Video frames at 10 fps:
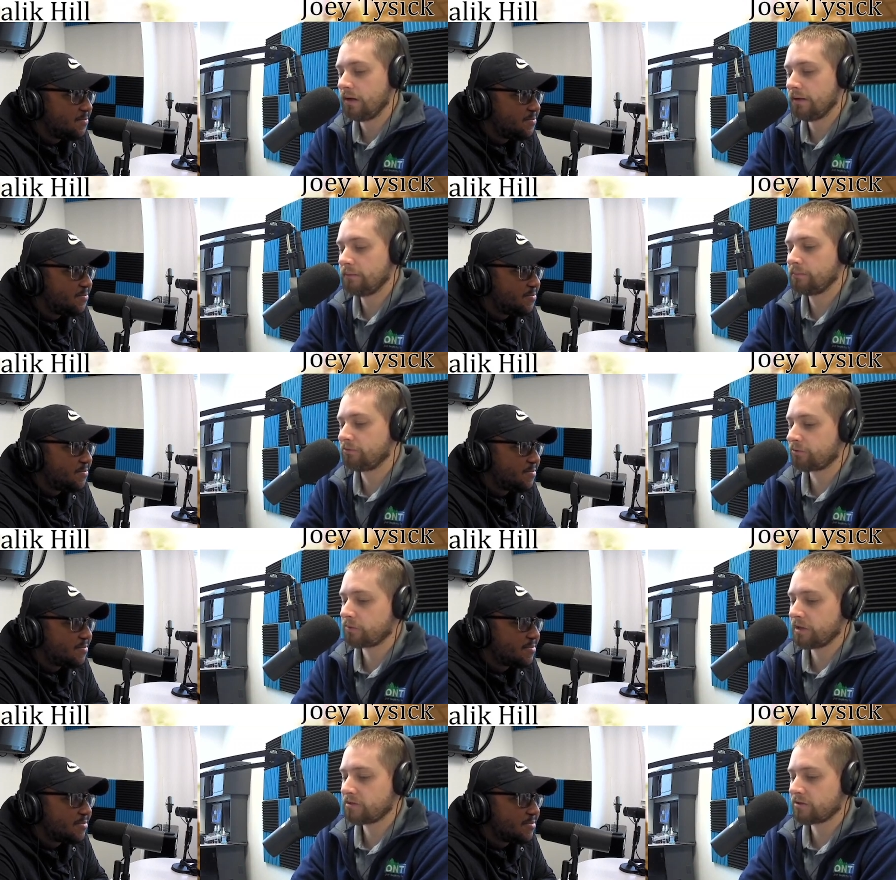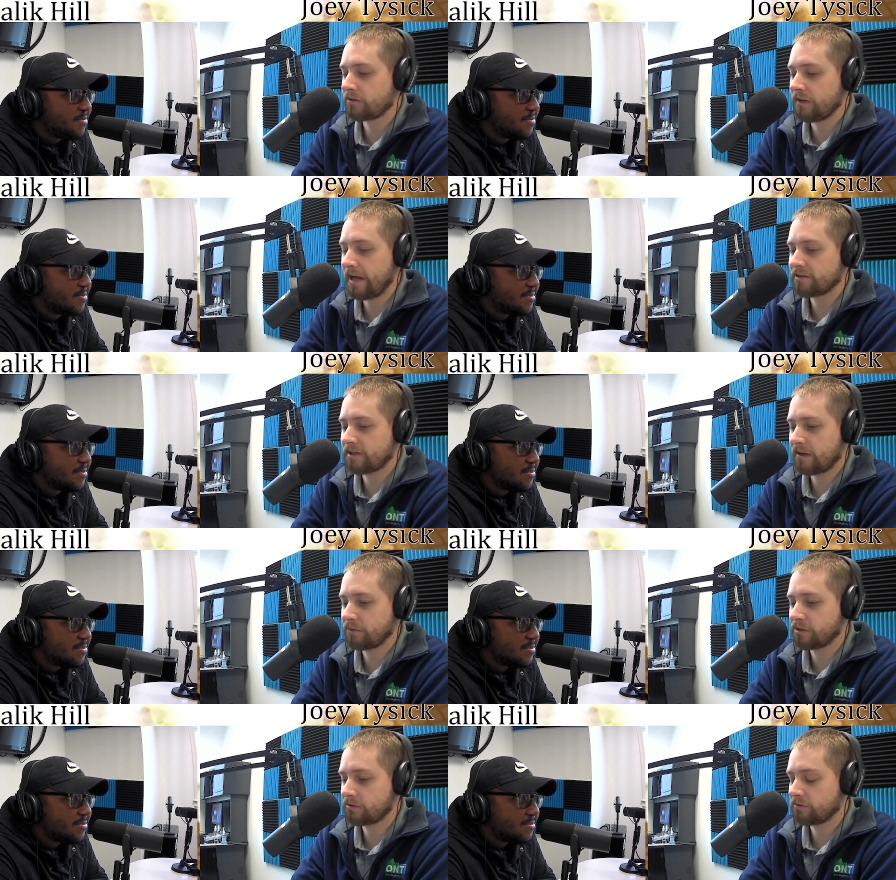Speaker 1: Um, before we get to the last
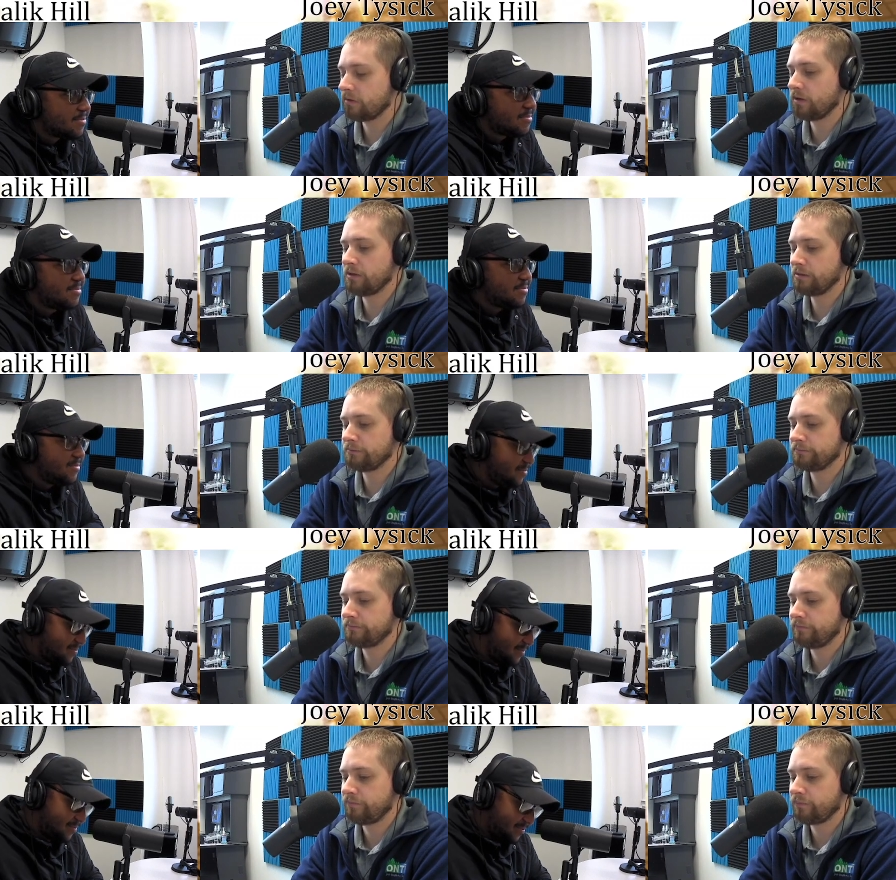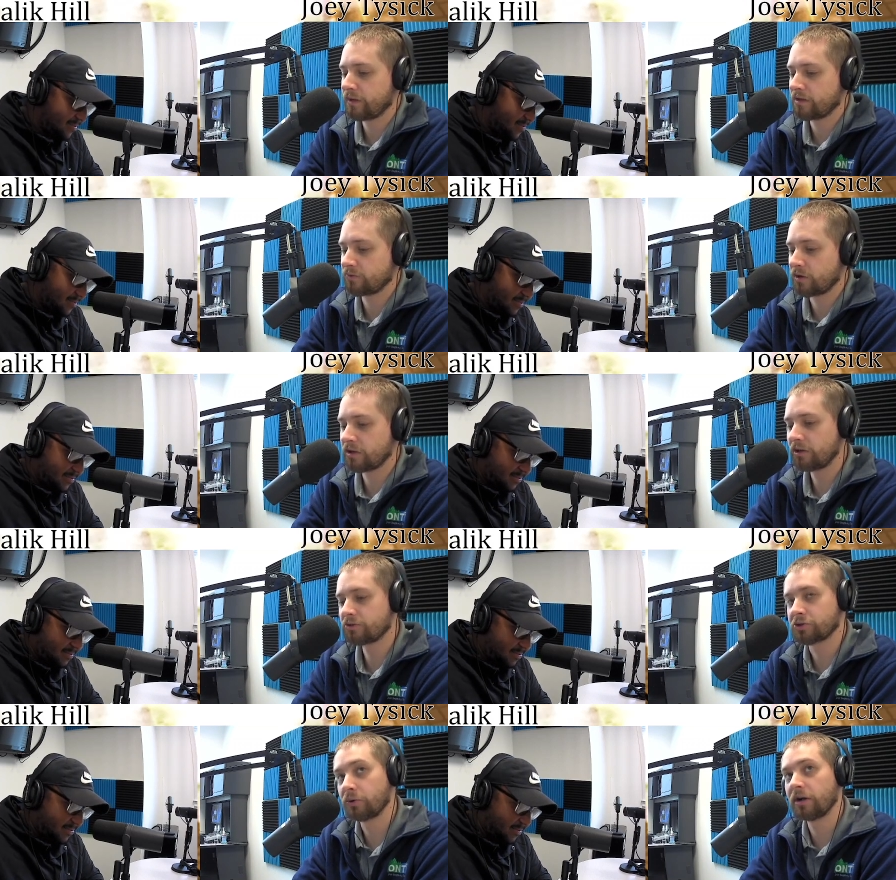topic, um, because we're going to
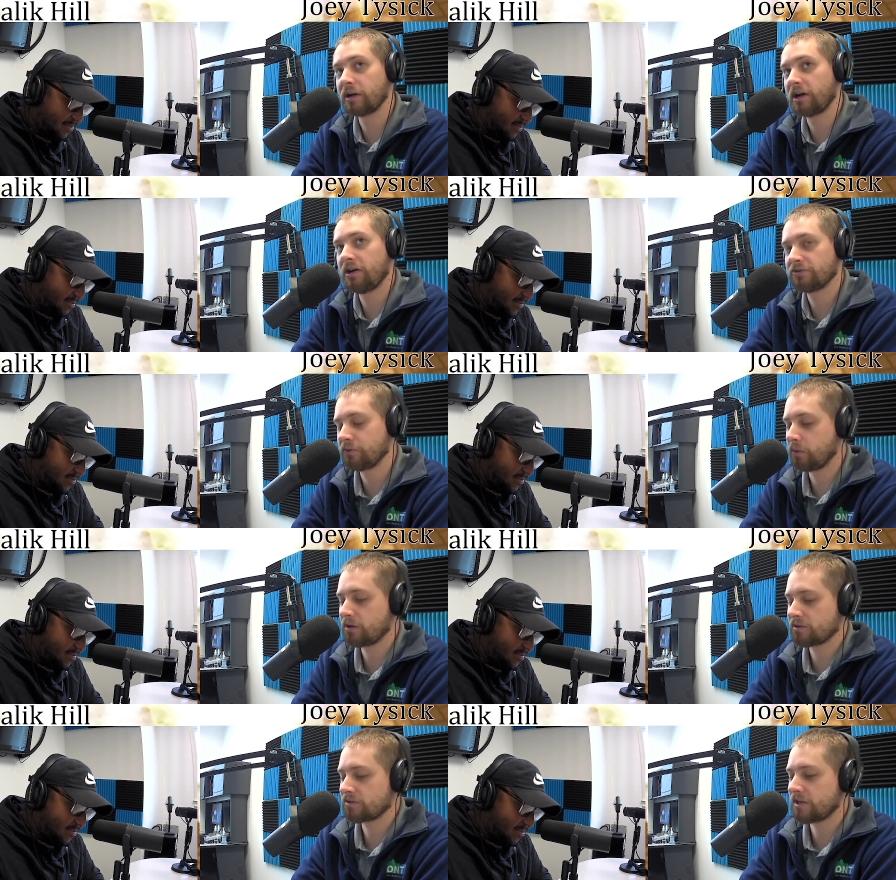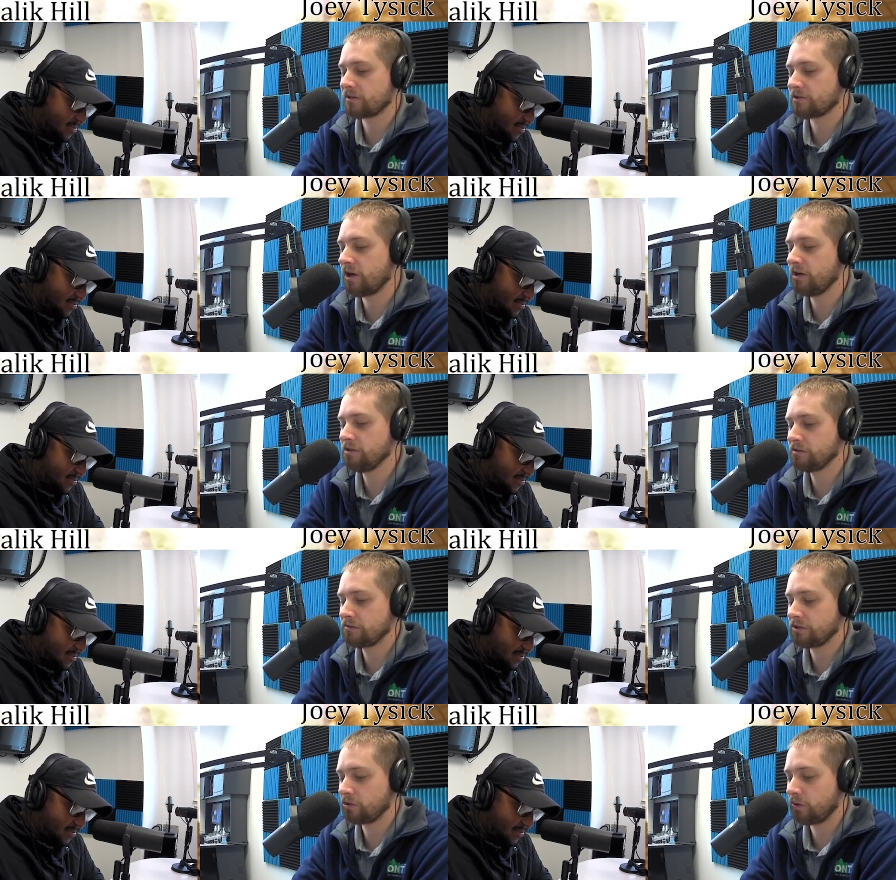go short on college football because there's not a
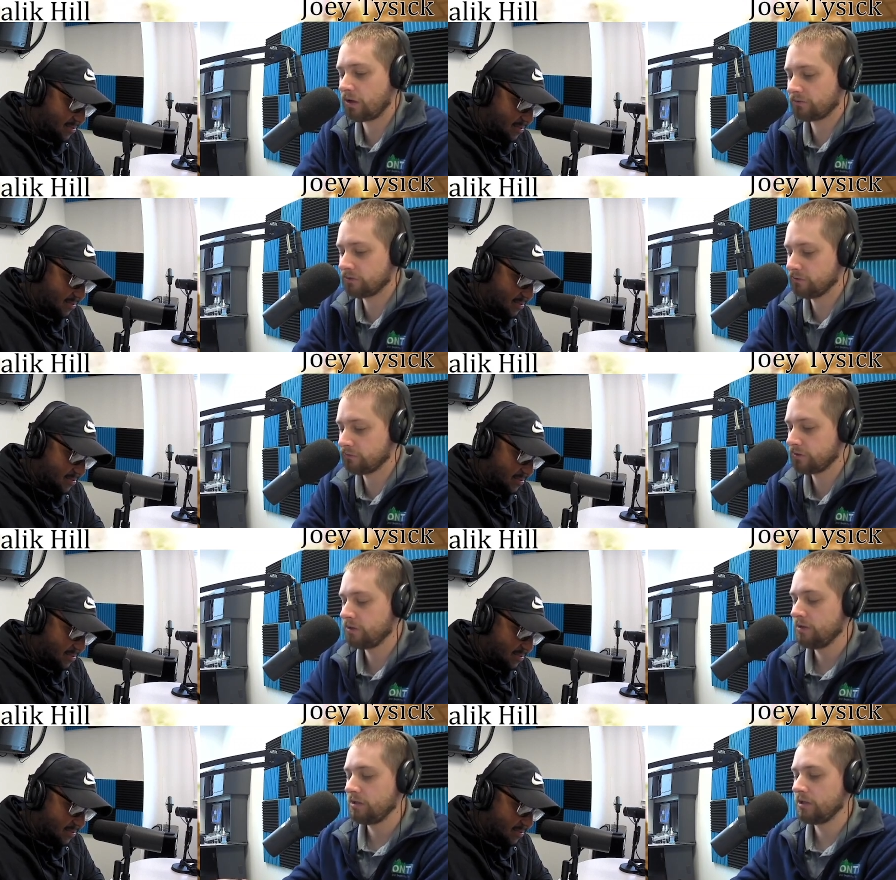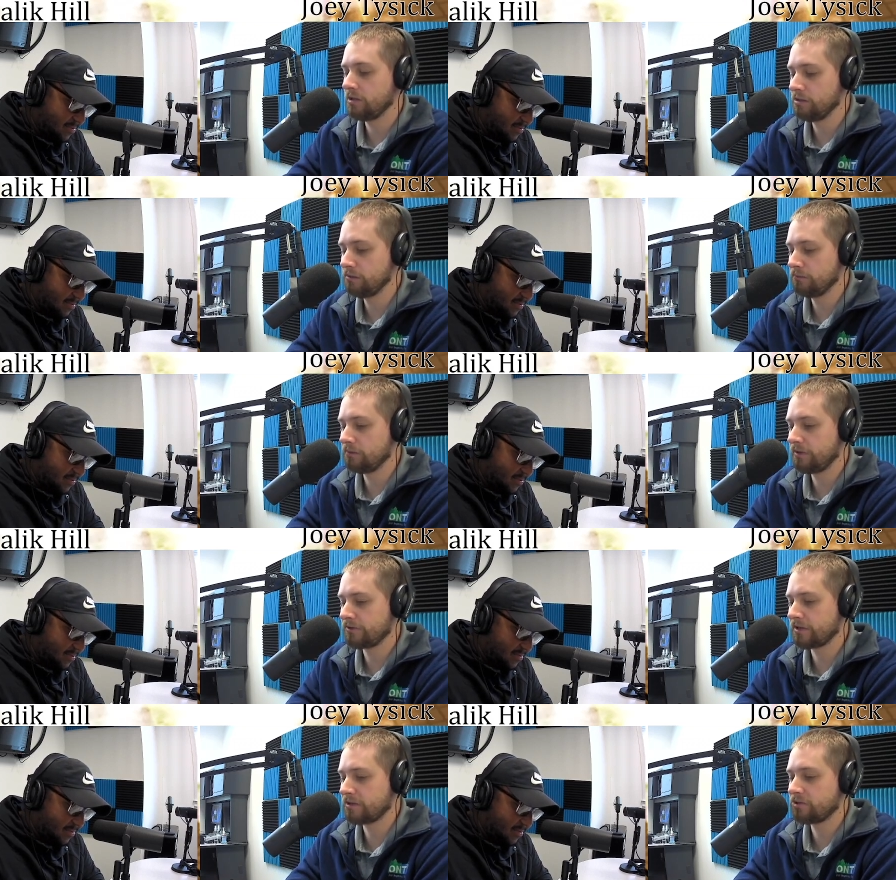ton to go off of. Um, and
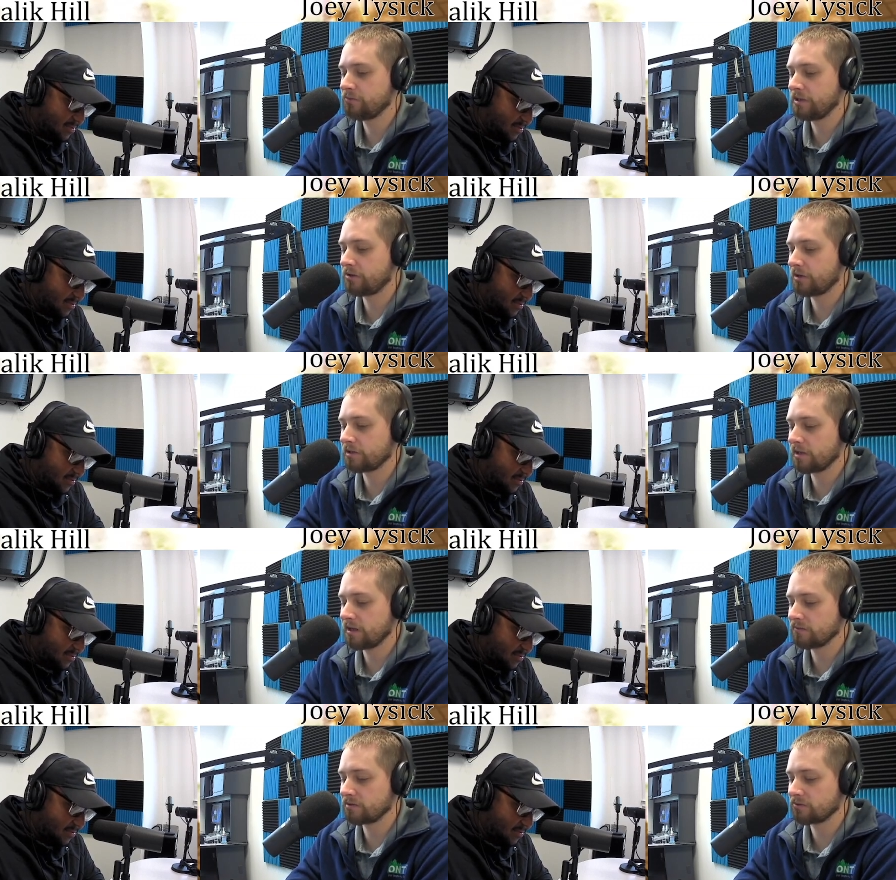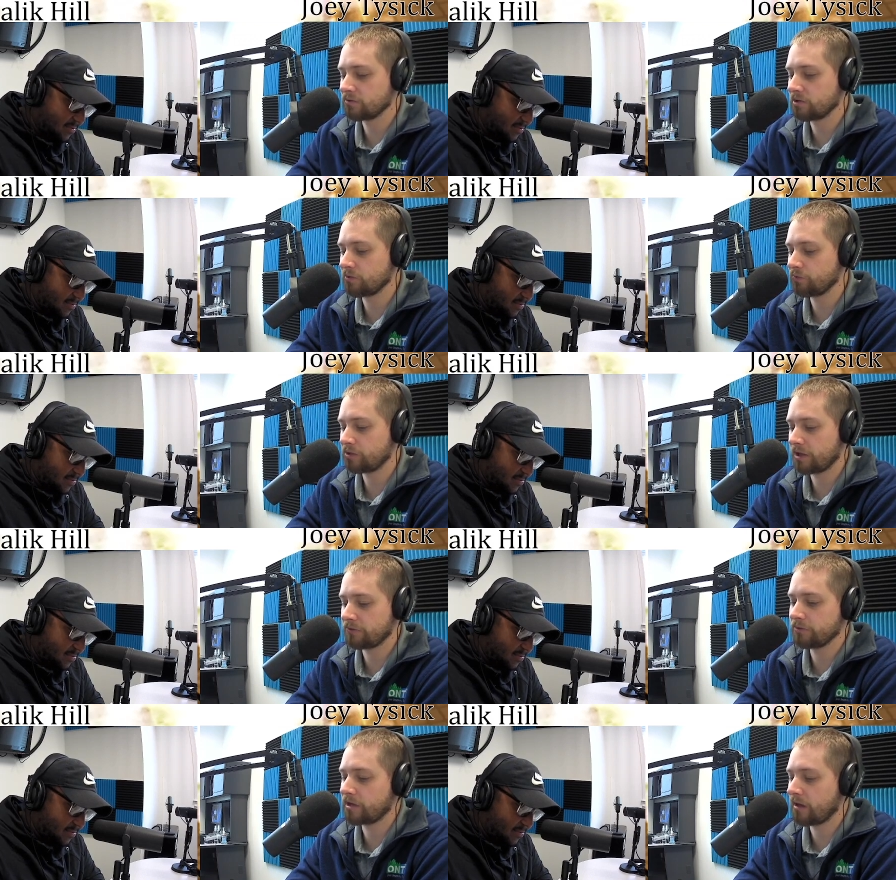there's not too many crazy games this week, and we'll
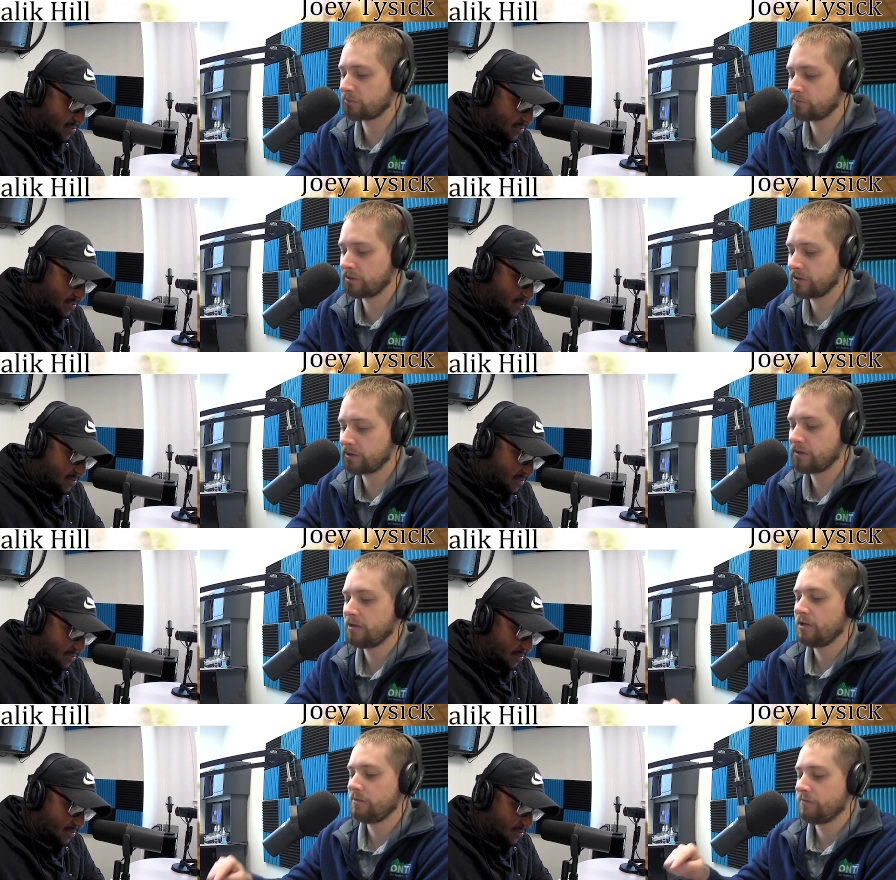kind of recap them later.